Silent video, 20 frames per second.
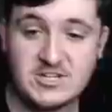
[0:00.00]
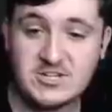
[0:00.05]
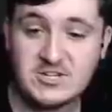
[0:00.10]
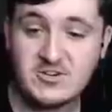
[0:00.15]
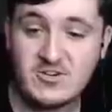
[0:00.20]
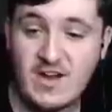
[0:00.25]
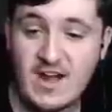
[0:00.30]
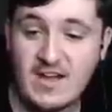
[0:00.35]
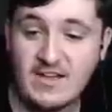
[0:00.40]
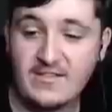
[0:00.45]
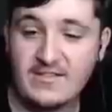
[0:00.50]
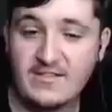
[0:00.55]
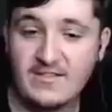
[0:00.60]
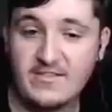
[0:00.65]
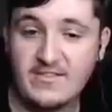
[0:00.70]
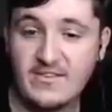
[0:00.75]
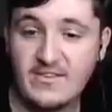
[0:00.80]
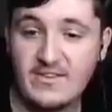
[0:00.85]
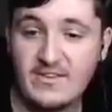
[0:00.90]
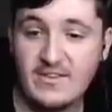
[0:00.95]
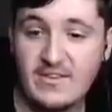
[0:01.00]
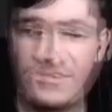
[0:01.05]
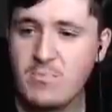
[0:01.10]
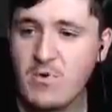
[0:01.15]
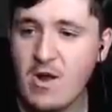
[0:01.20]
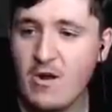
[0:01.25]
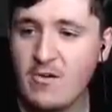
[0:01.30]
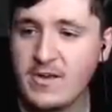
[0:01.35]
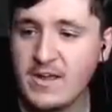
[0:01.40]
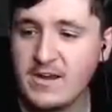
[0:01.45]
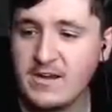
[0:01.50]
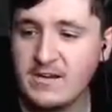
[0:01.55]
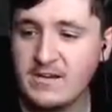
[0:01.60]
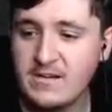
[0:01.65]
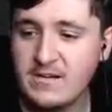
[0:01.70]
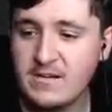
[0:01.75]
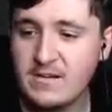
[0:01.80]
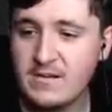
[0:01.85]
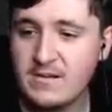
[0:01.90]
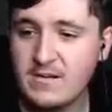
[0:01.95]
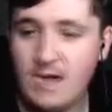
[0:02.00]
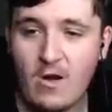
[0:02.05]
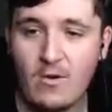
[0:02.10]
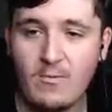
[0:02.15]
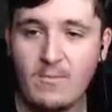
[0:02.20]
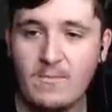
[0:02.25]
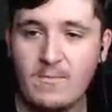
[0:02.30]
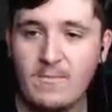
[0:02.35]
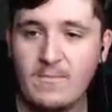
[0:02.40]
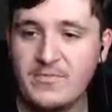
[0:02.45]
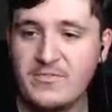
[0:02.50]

Jesus Christ. Are you broken? Oh,